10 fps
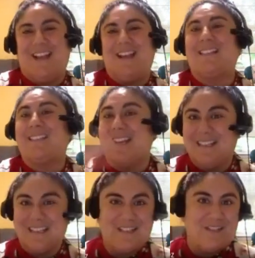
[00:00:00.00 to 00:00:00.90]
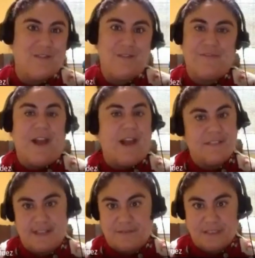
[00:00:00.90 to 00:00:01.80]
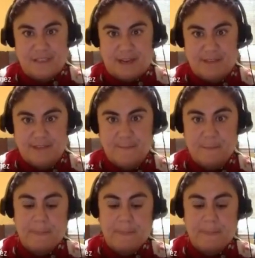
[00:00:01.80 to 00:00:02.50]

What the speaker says: extended to 5 to 7 days.